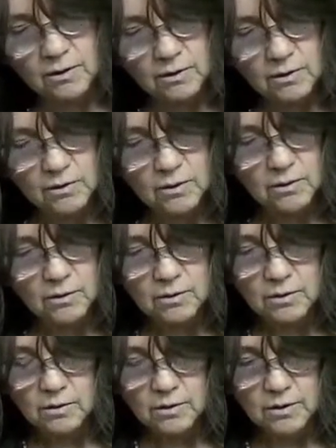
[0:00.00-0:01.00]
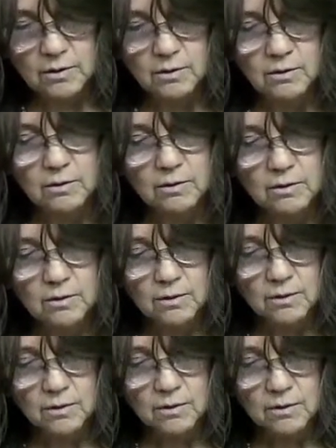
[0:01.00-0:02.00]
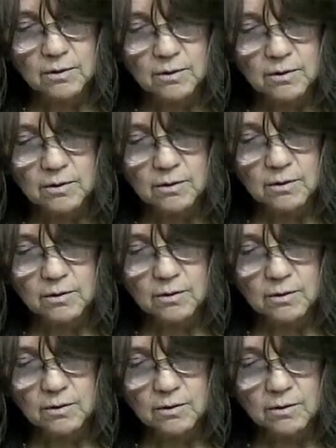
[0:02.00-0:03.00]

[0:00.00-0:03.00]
(no one is talking)